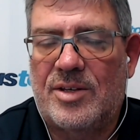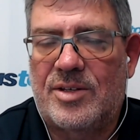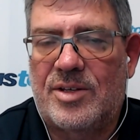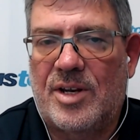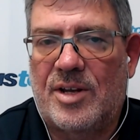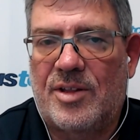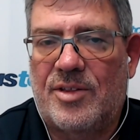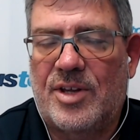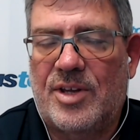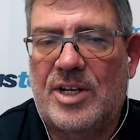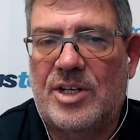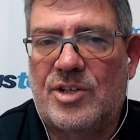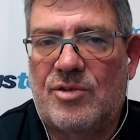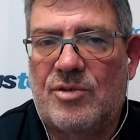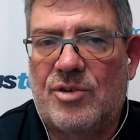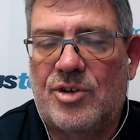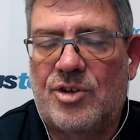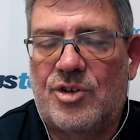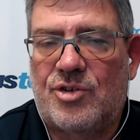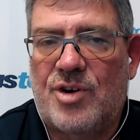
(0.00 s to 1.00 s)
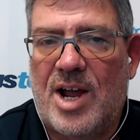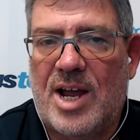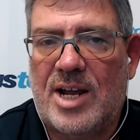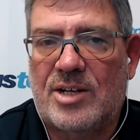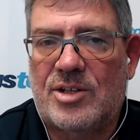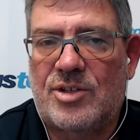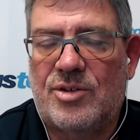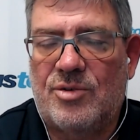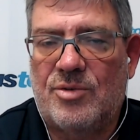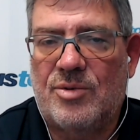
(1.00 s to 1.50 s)
that things are on
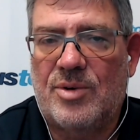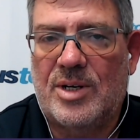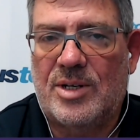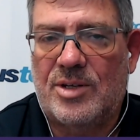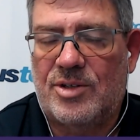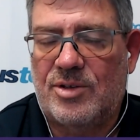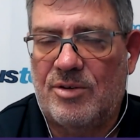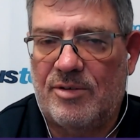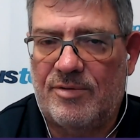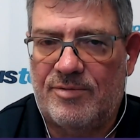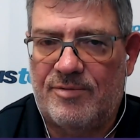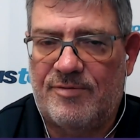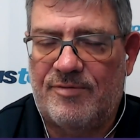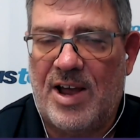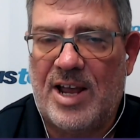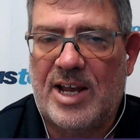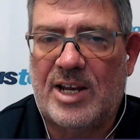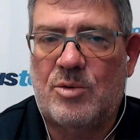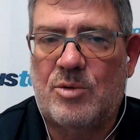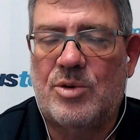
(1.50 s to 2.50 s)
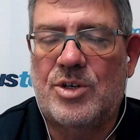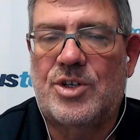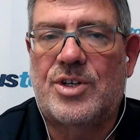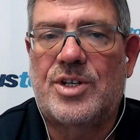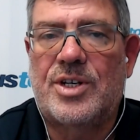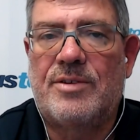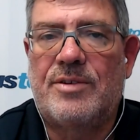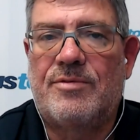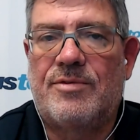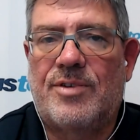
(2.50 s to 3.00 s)
track to to have vanquished